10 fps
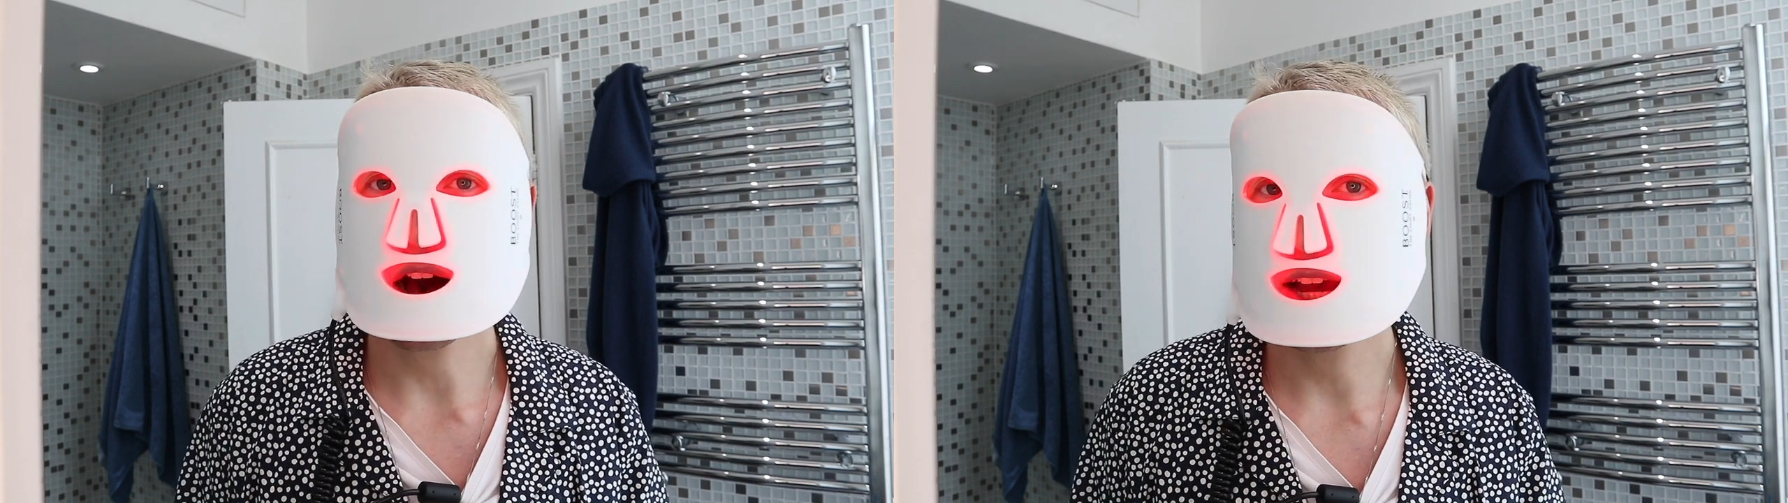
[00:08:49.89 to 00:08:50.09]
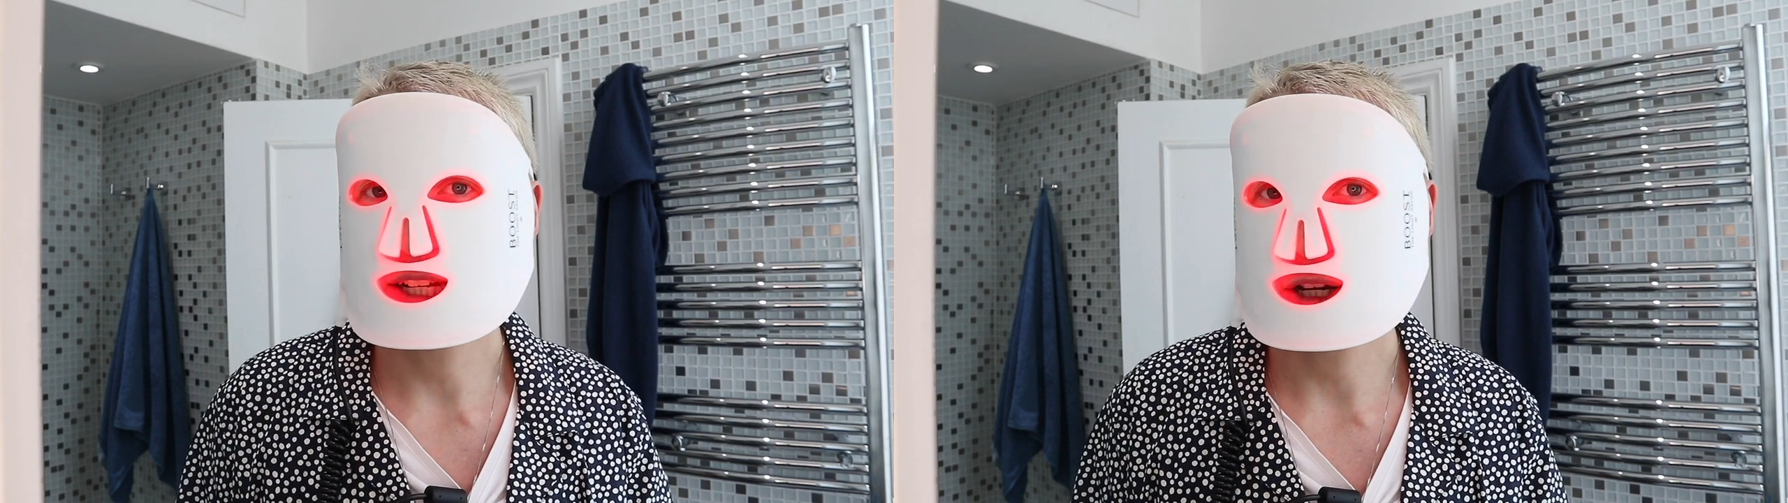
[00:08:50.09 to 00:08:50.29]

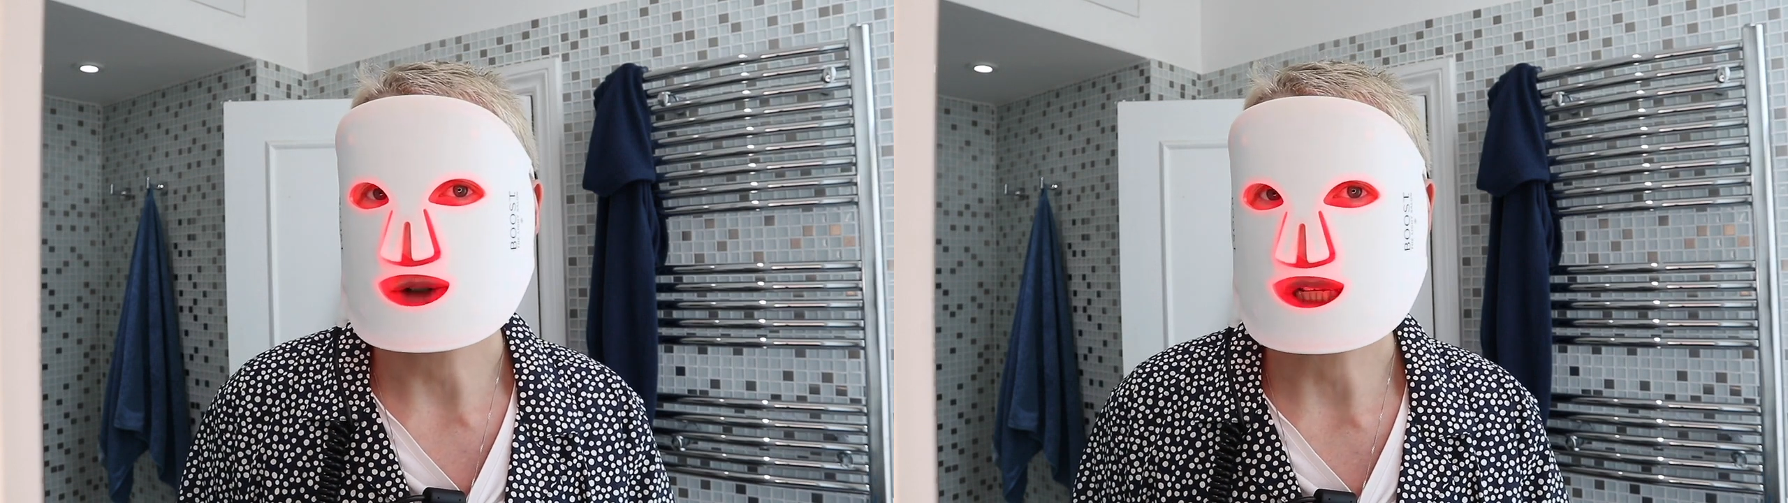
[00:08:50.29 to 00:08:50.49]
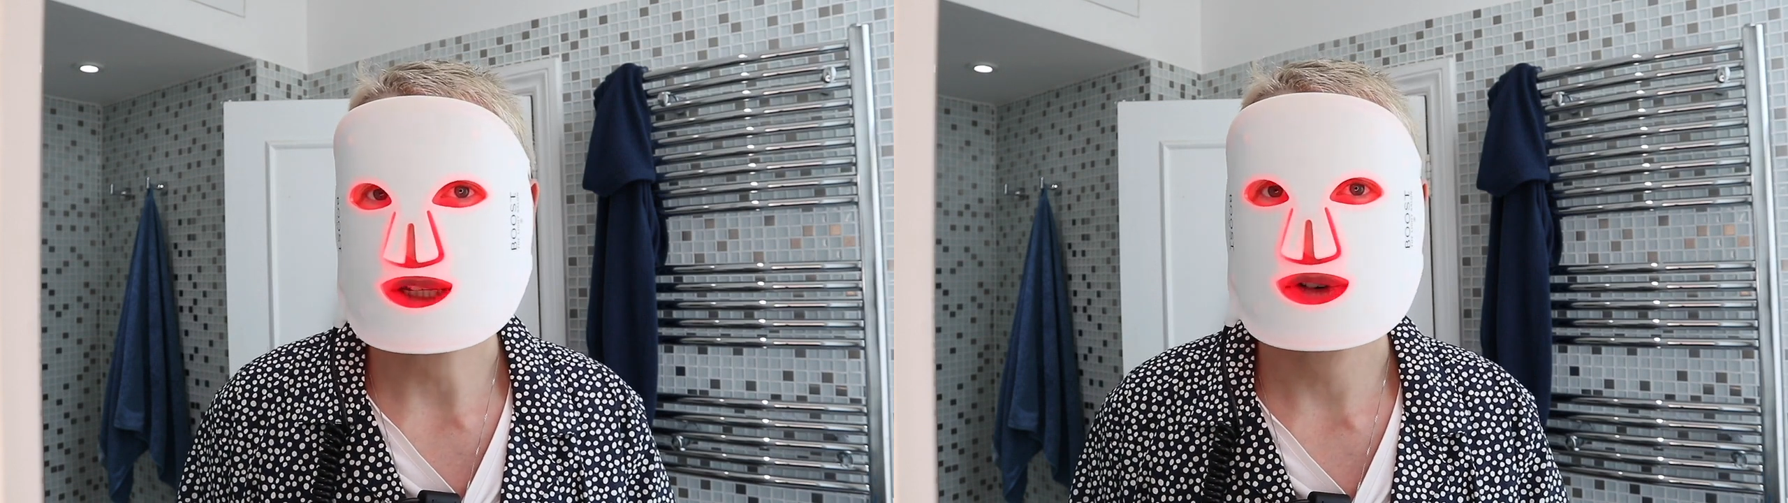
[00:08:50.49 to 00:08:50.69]
I
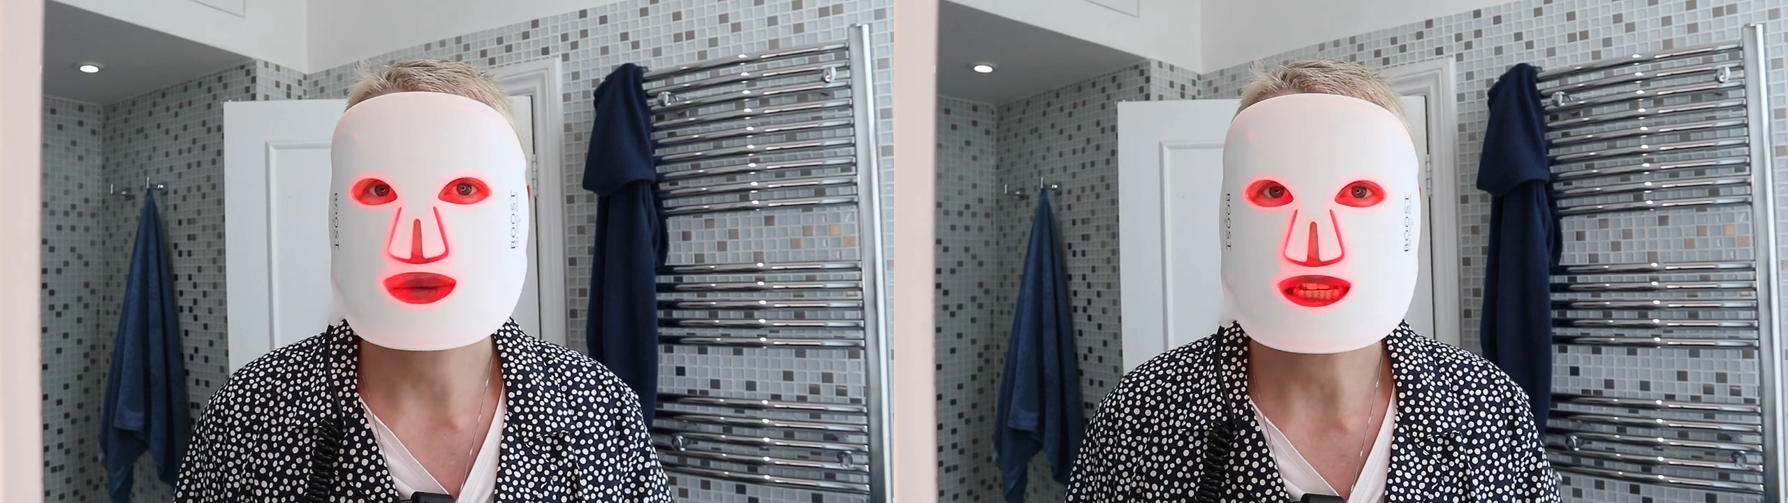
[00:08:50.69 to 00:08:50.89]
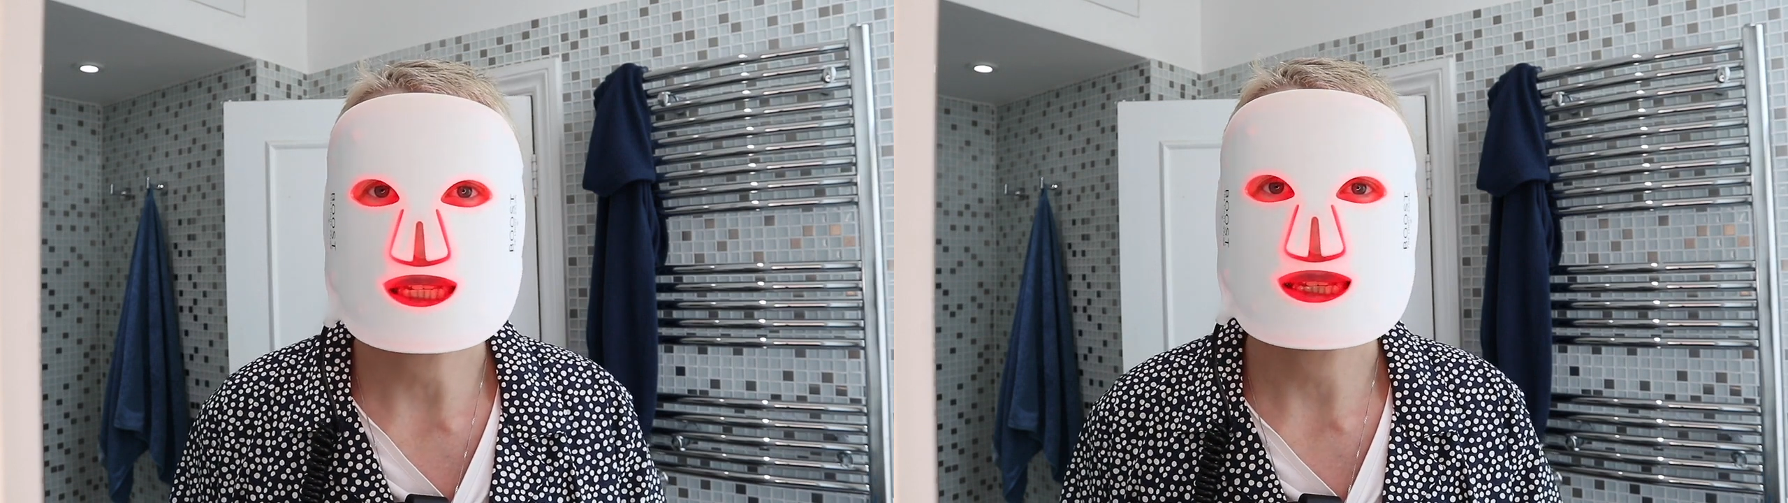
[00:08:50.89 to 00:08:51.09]
noticed from
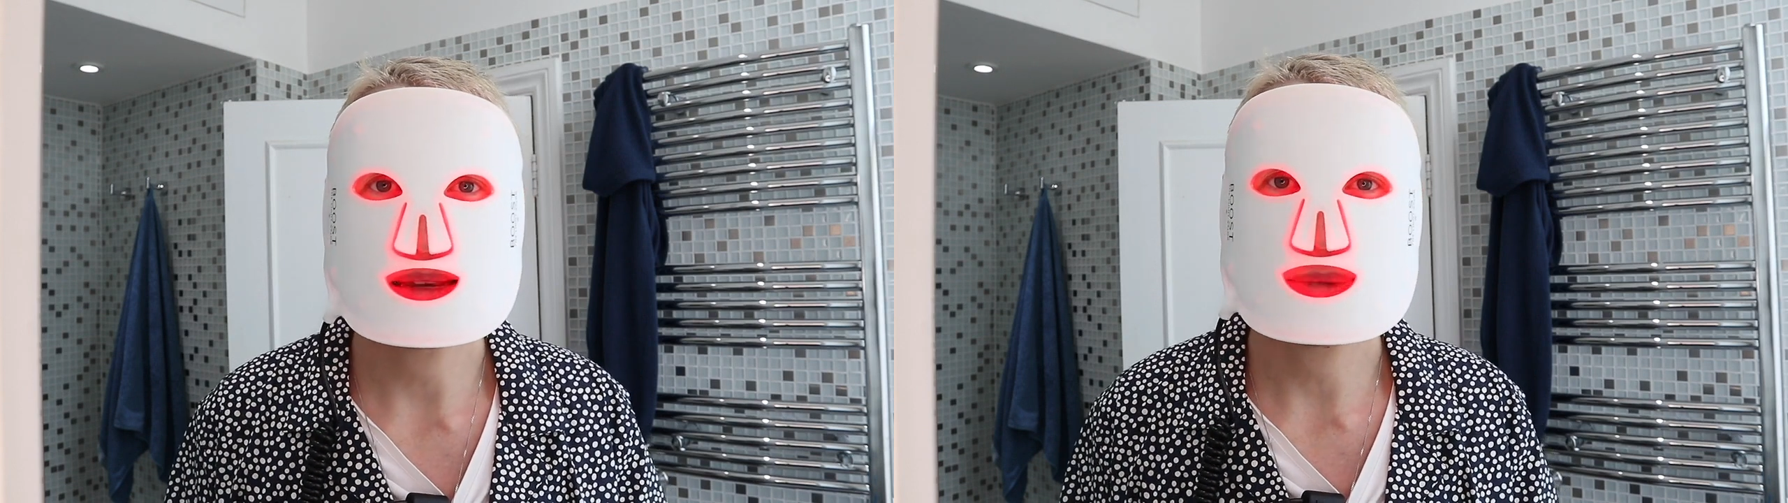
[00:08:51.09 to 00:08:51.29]
this is it